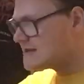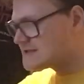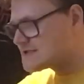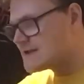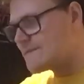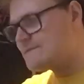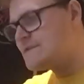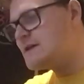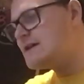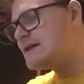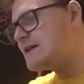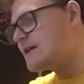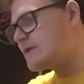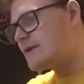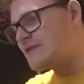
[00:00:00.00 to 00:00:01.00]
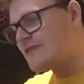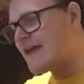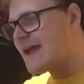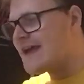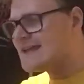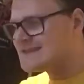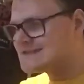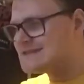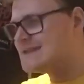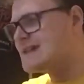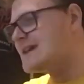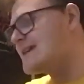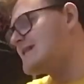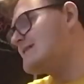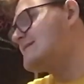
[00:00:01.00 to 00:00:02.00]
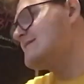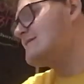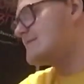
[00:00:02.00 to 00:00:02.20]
so fuck what they say.